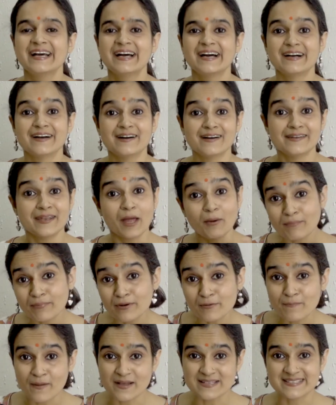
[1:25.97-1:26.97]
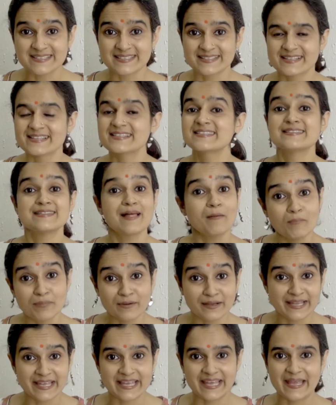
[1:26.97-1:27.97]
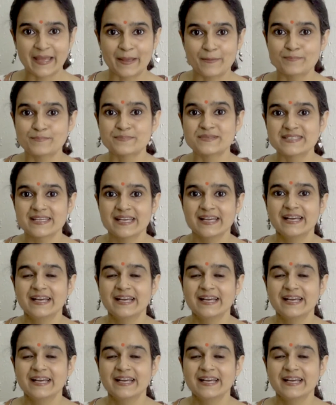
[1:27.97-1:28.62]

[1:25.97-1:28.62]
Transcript: number puzzles, number games.